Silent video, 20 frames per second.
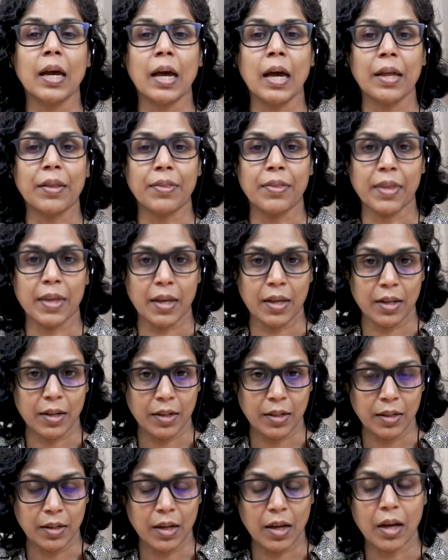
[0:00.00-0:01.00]
And
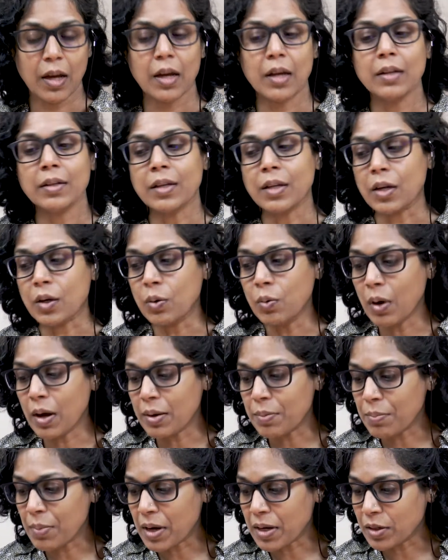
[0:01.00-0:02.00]
then,
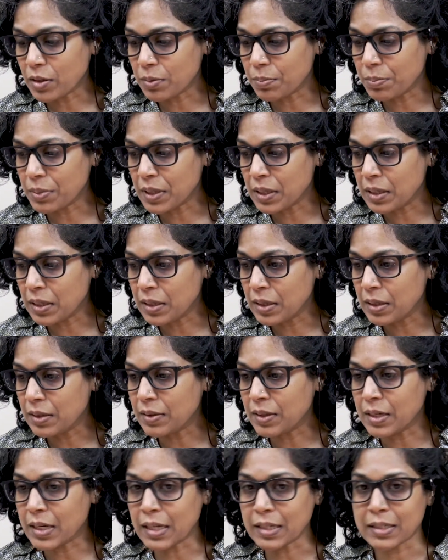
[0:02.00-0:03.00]
it might be
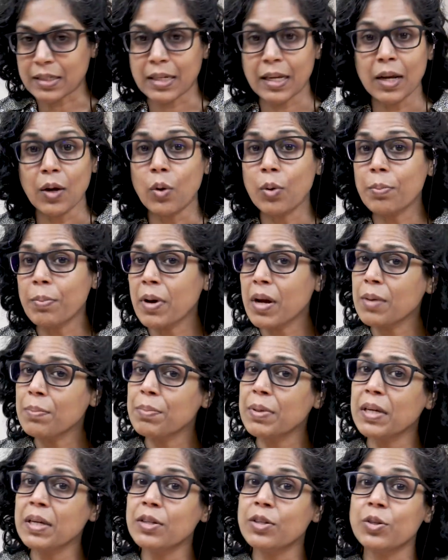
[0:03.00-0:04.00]
the next day or it might
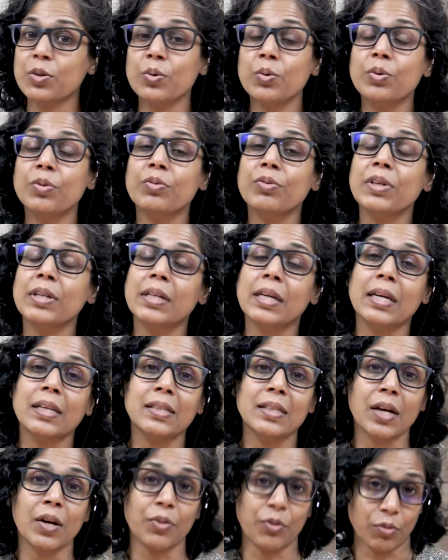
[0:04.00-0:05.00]
be 2-3 days
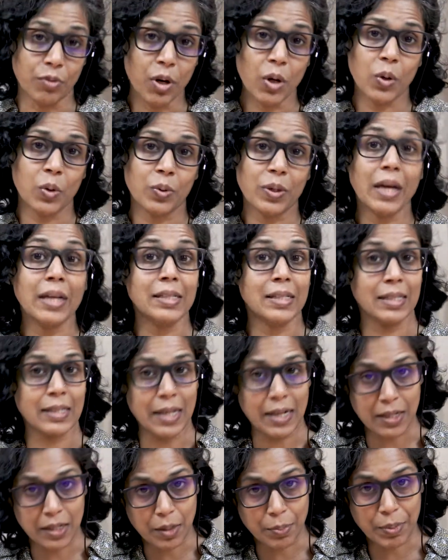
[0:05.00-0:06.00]
down the road. I'd
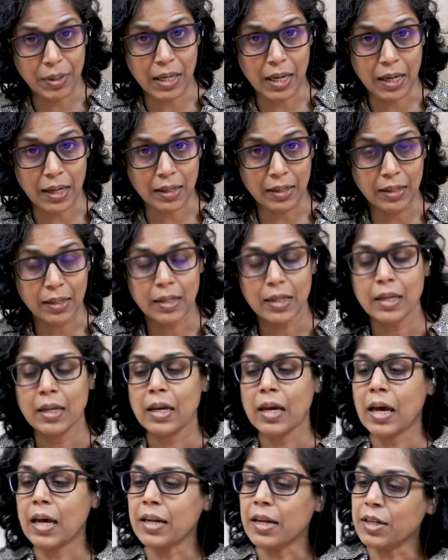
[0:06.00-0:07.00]
set it up again
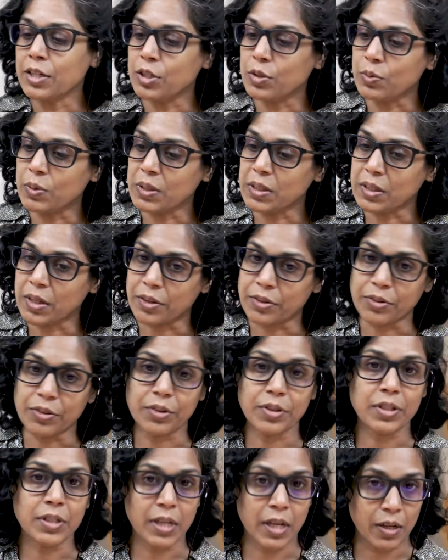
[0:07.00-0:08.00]
and I'd do
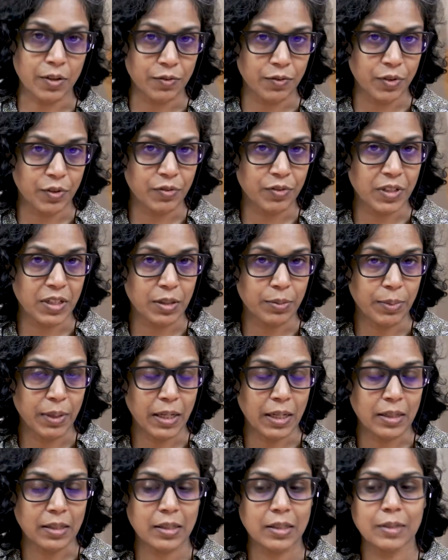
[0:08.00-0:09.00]
another 10-15
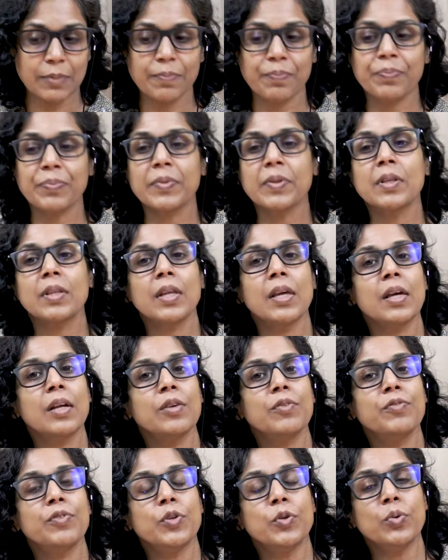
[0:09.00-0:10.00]
minutes. Then
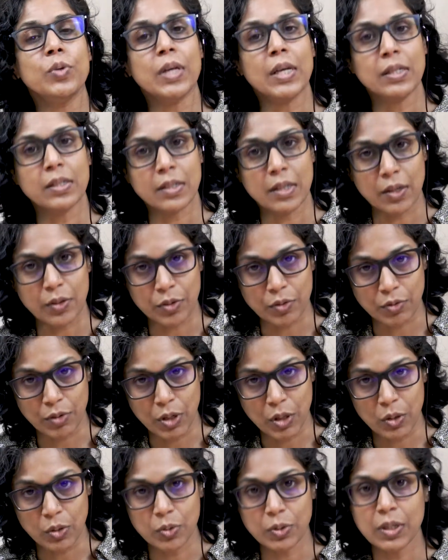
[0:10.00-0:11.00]
a few days down the
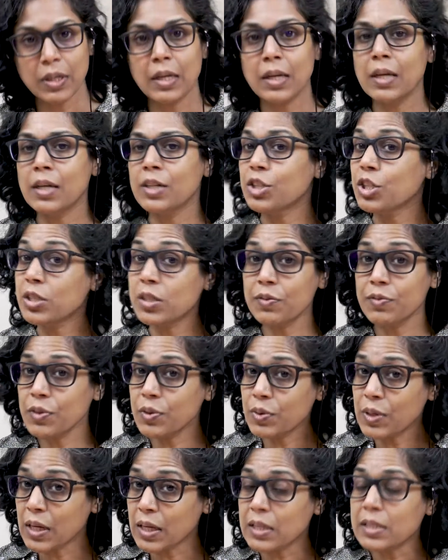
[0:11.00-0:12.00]
road, just a
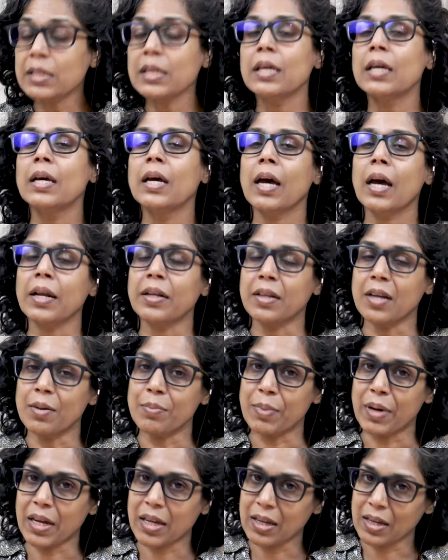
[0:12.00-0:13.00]
few days, I'd come
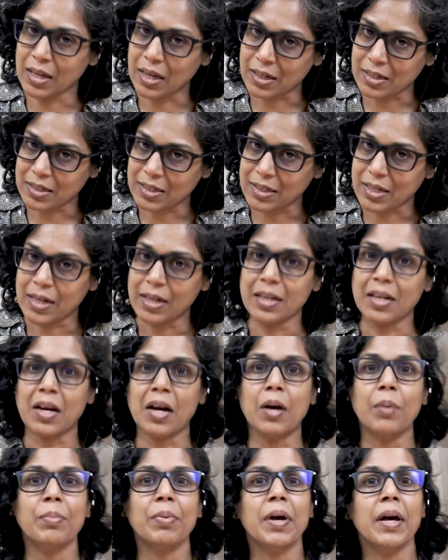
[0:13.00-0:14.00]
back again, set it
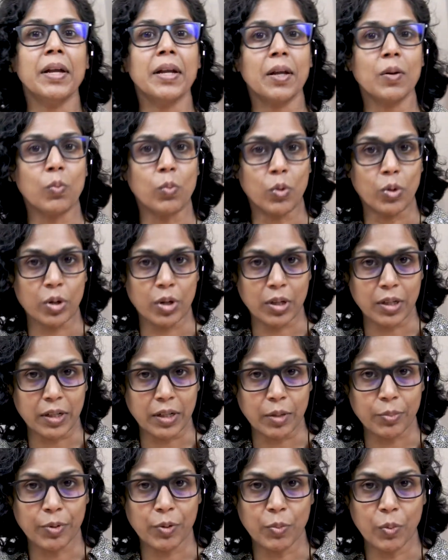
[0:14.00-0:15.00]
up, and I'd work a
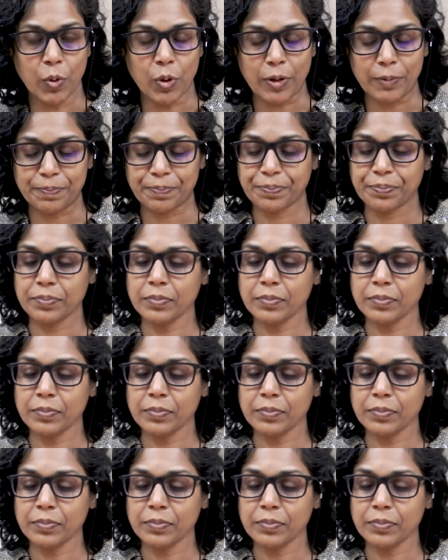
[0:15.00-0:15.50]
little bit more.